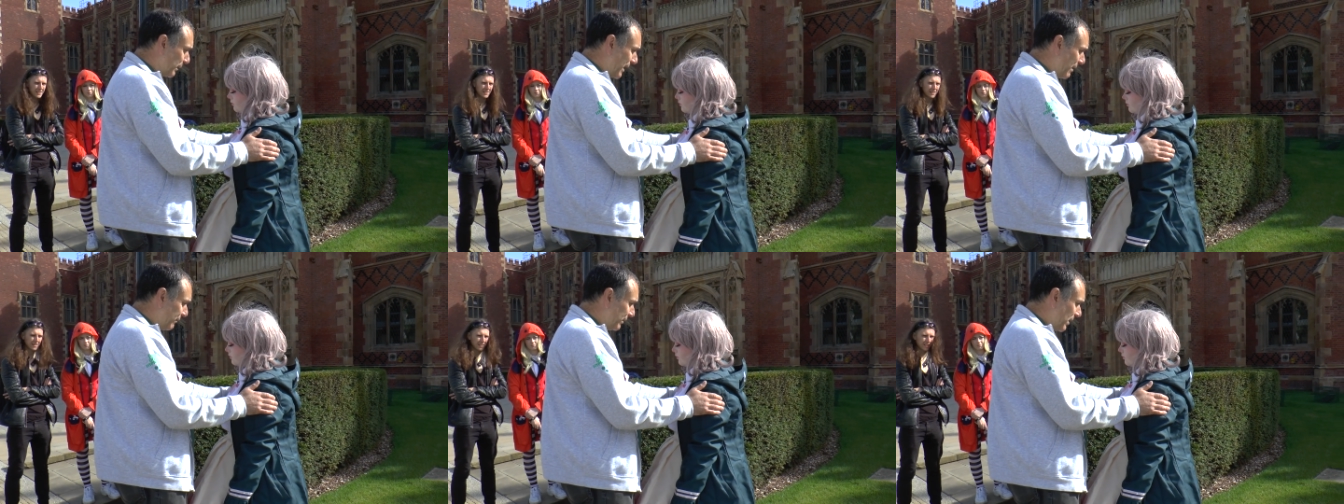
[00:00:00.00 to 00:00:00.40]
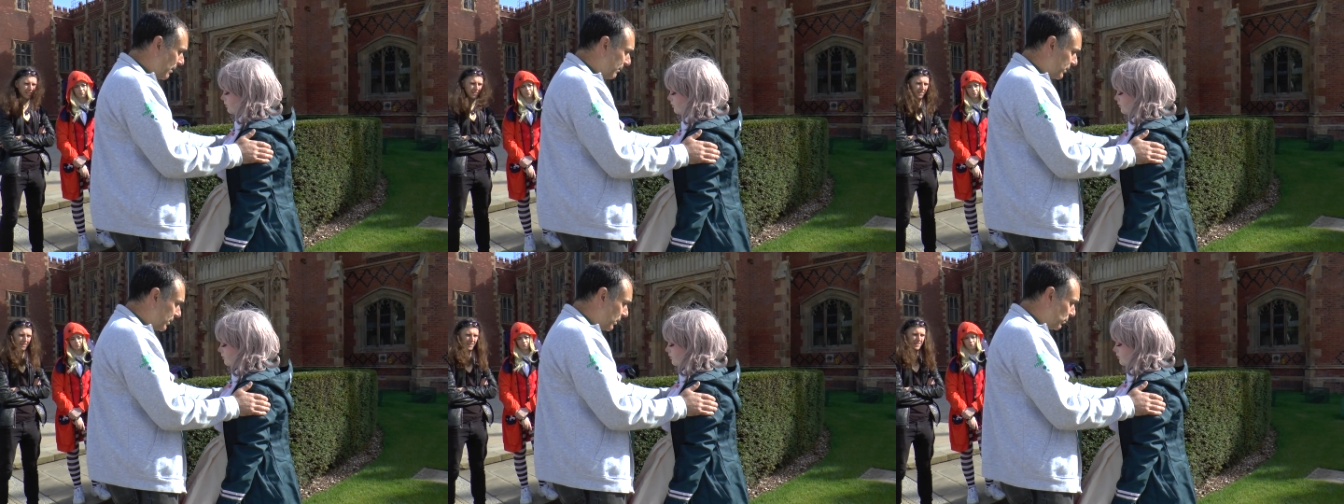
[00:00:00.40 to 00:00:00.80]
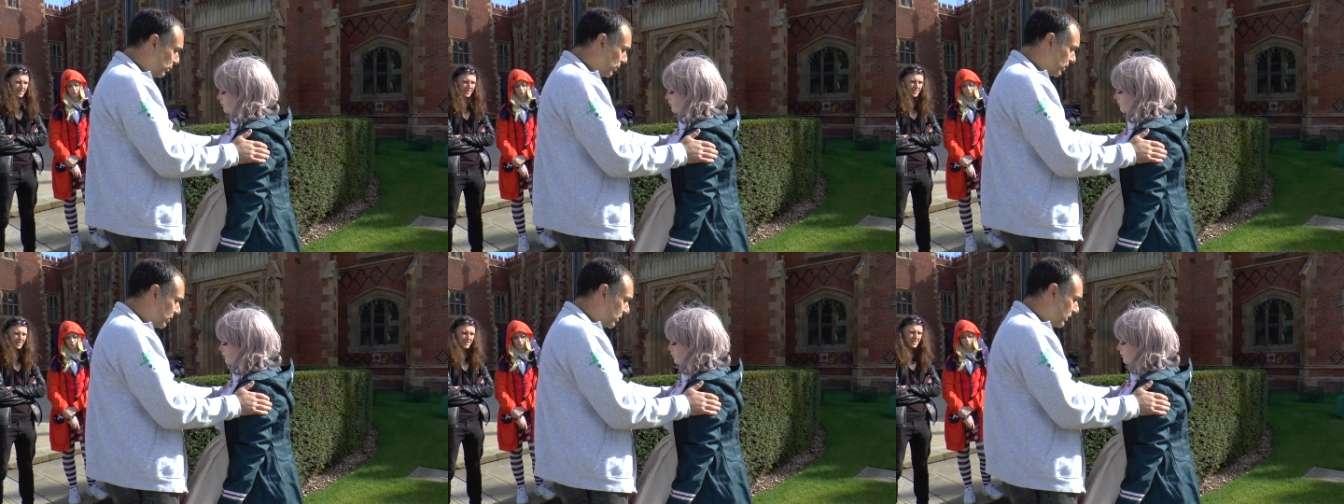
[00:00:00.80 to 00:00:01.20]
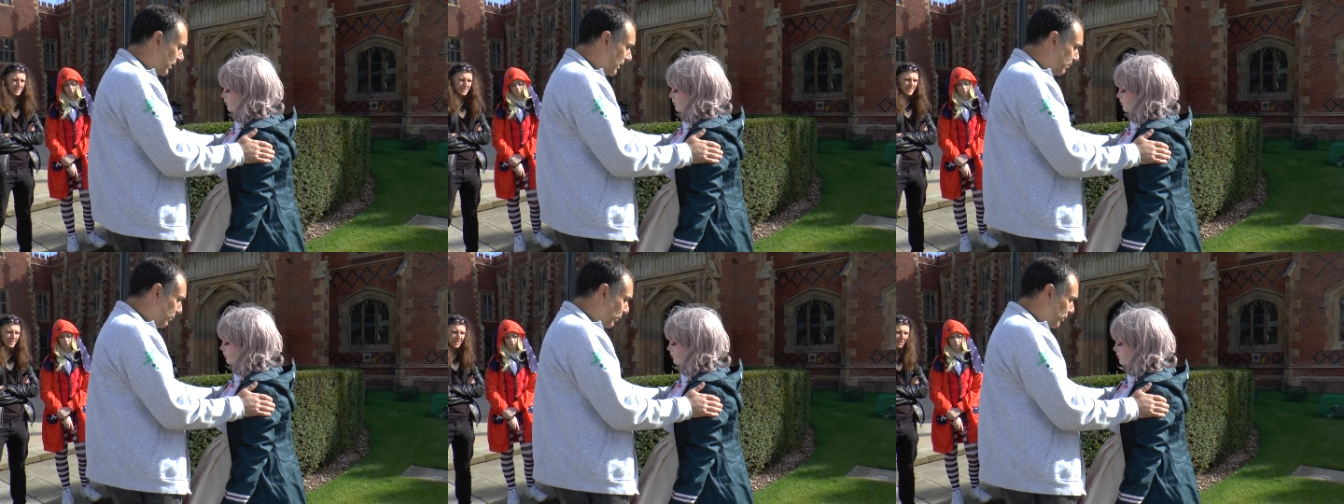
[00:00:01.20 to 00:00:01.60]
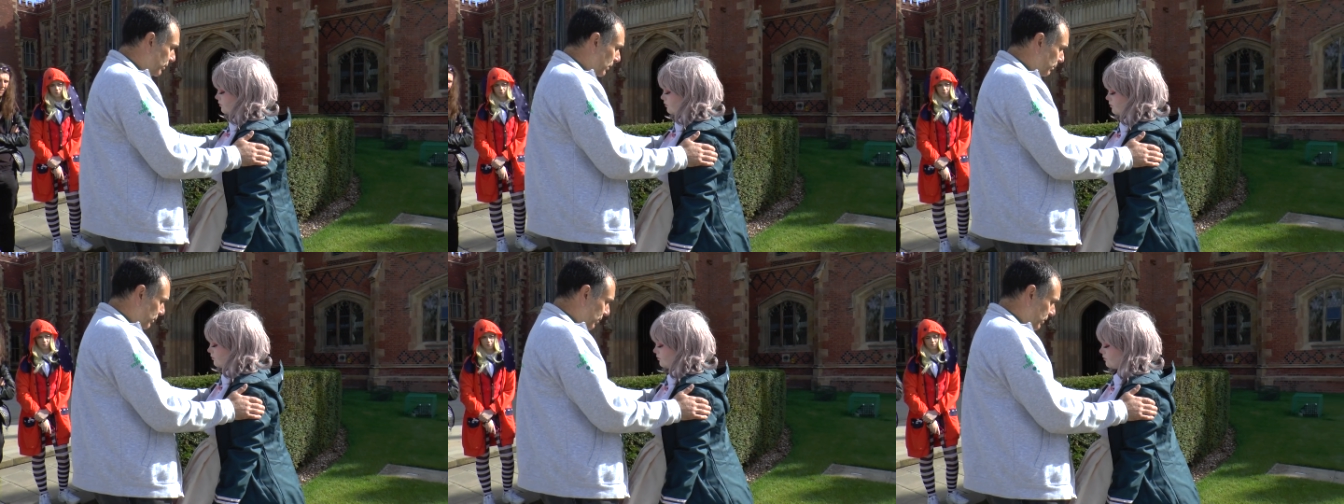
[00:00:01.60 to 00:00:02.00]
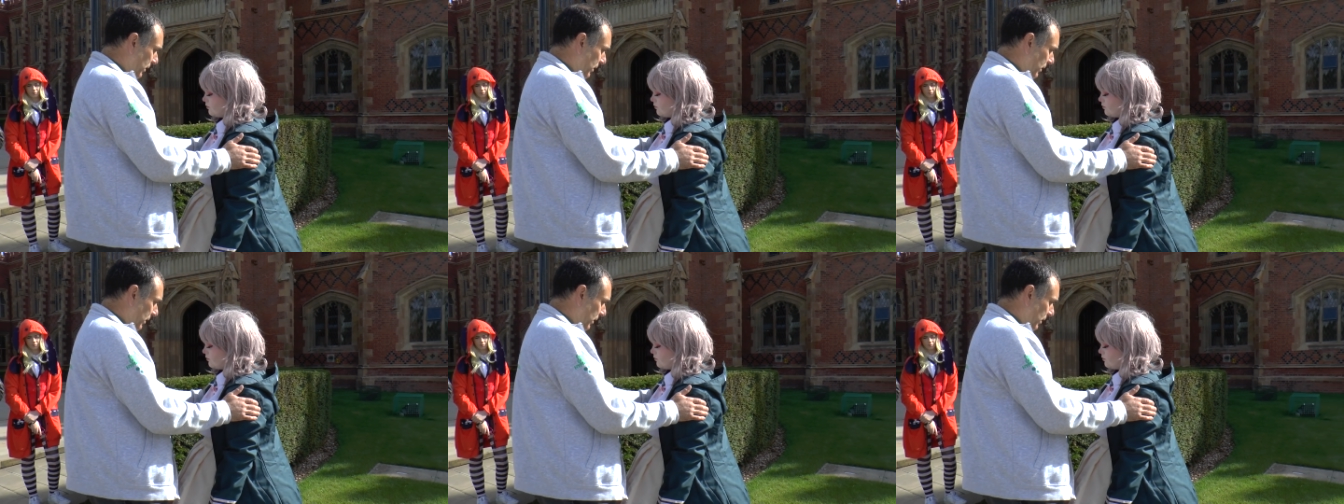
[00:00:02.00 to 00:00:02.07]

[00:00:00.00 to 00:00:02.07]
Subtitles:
but every time I say the word sleep or deeper